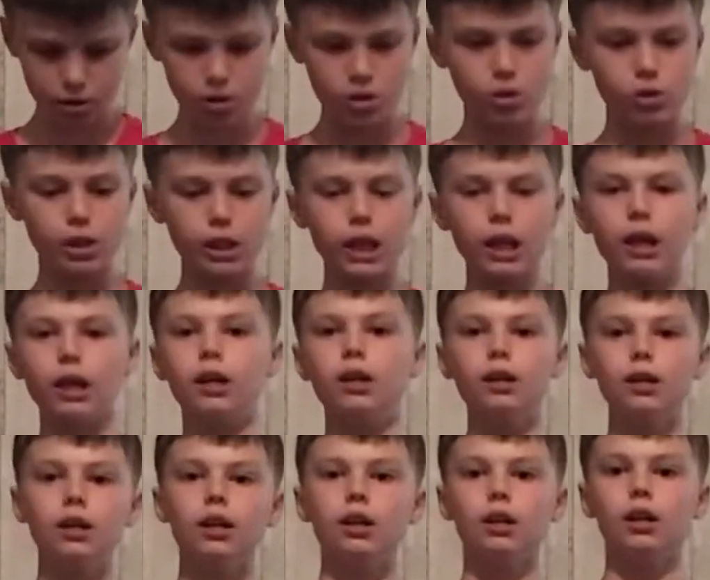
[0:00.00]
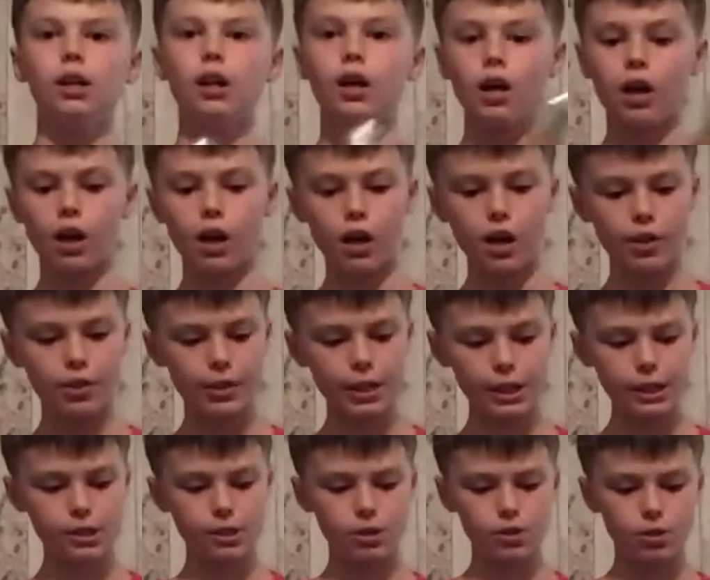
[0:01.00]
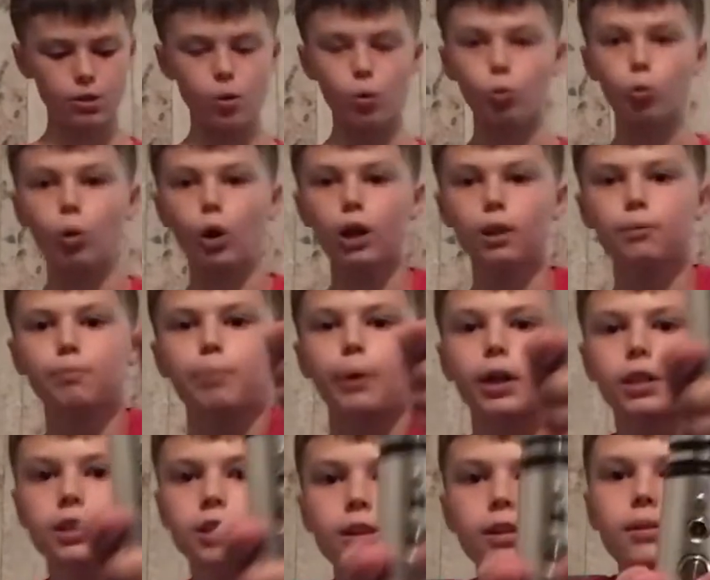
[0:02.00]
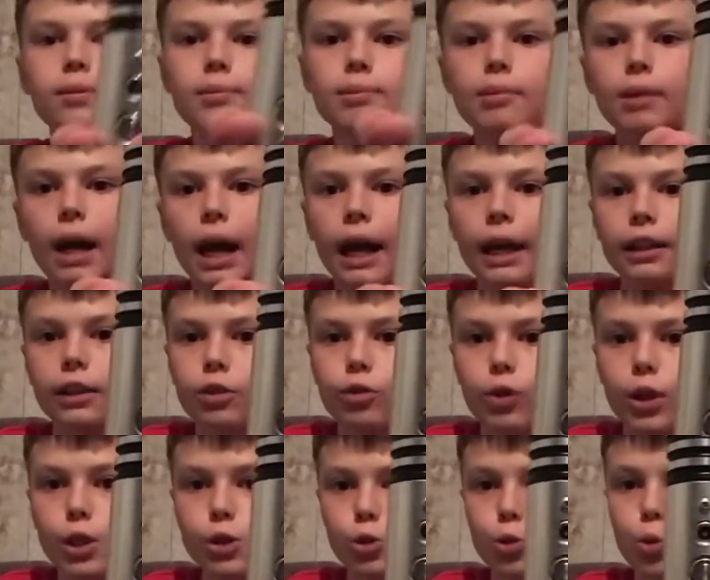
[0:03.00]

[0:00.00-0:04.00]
So yeah, this one button activates